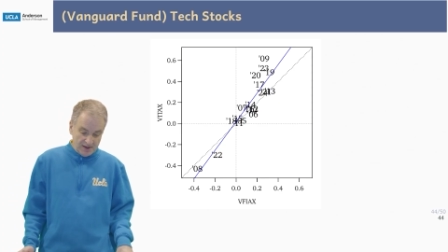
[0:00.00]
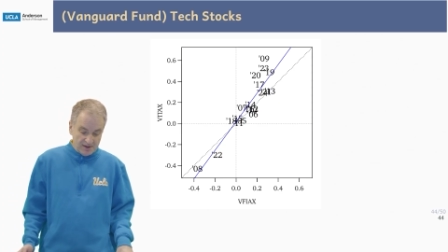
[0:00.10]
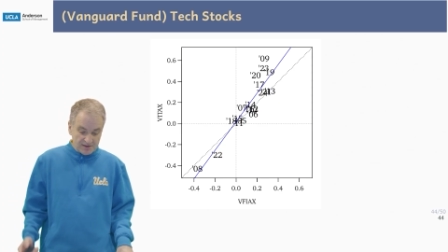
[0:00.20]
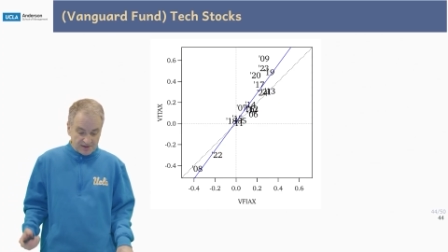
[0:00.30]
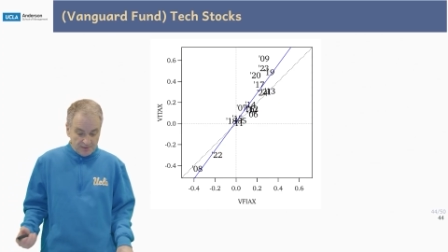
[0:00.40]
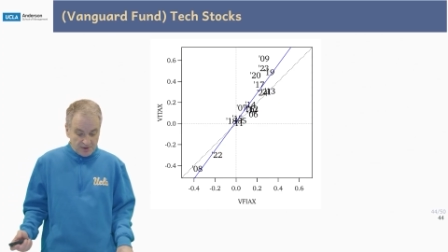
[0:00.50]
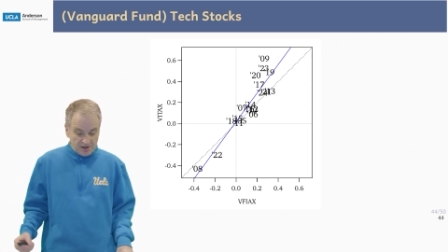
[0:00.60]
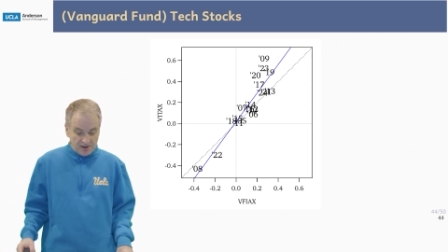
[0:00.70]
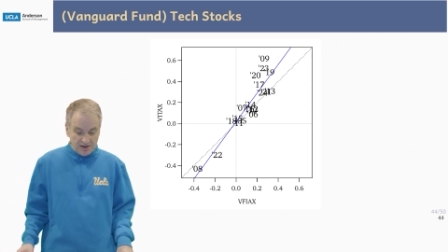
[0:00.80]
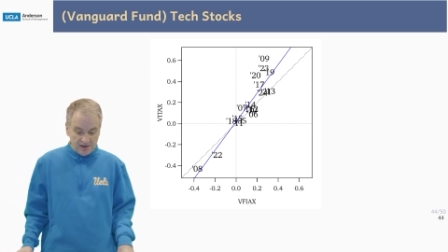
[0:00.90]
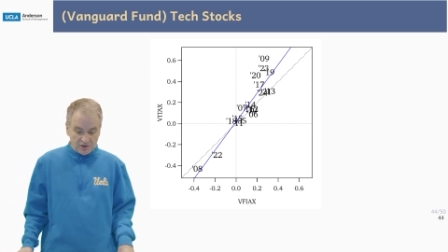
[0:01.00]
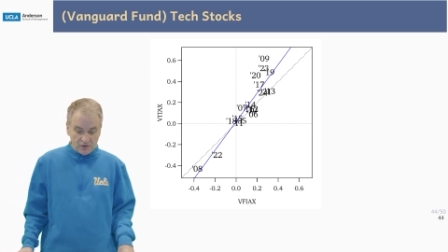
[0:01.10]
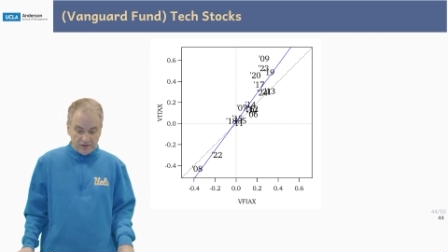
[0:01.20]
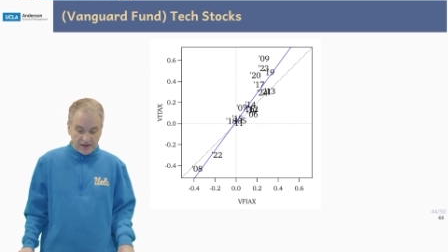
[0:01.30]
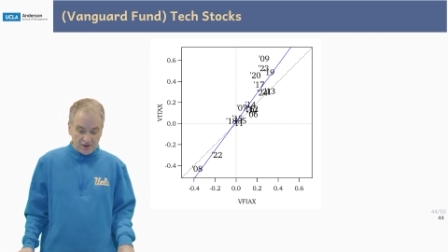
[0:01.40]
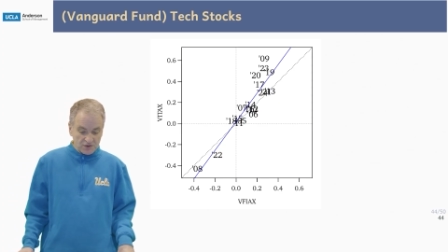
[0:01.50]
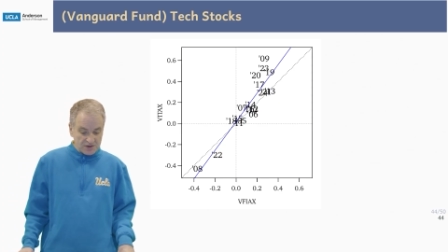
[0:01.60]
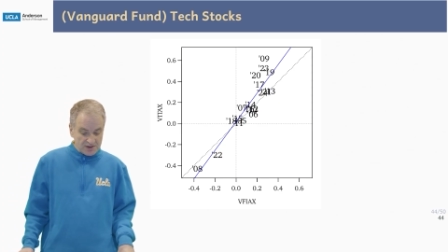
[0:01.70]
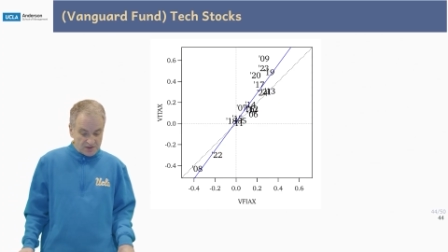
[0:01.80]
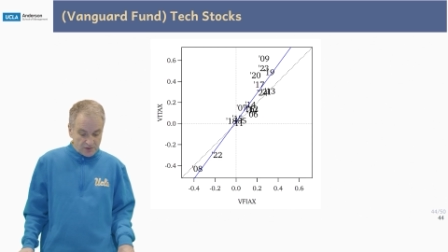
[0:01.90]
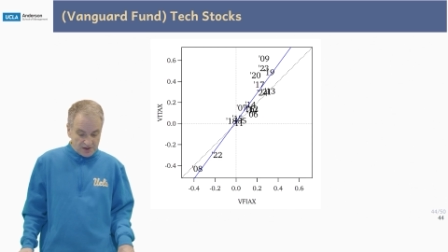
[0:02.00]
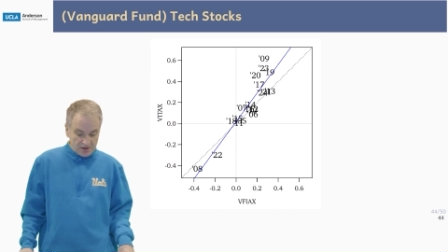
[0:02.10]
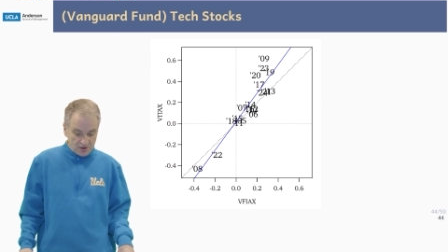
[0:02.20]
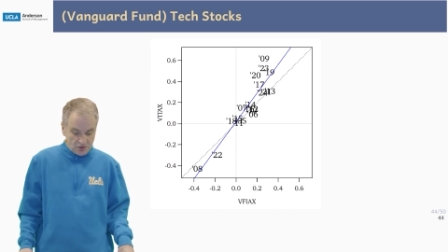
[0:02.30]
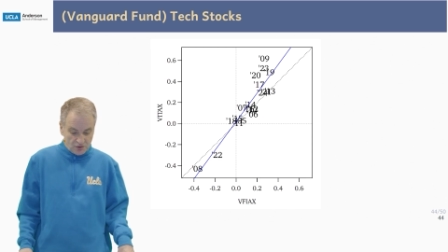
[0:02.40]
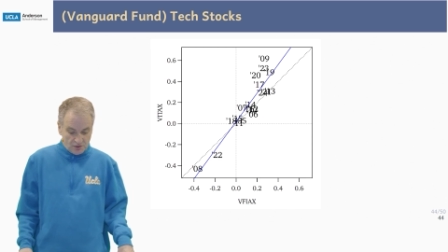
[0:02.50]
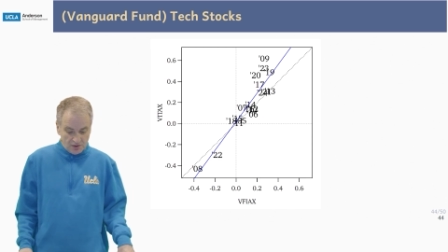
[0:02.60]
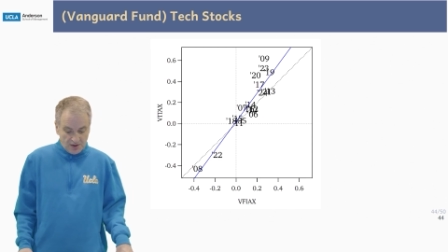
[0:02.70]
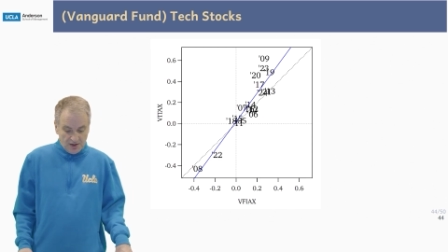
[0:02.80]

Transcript: Similarly, in 2022,